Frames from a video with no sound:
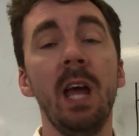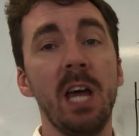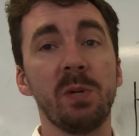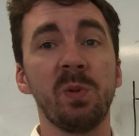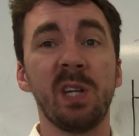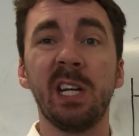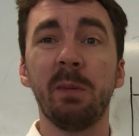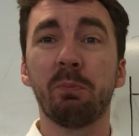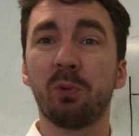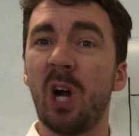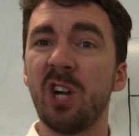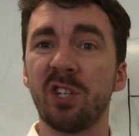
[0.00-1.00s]
as well as any
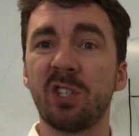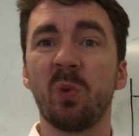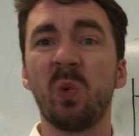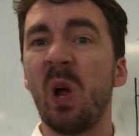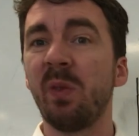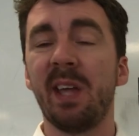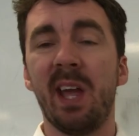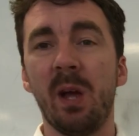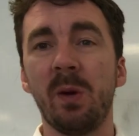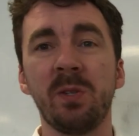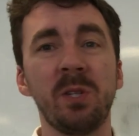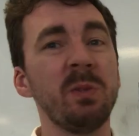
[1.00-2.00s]
project around the house.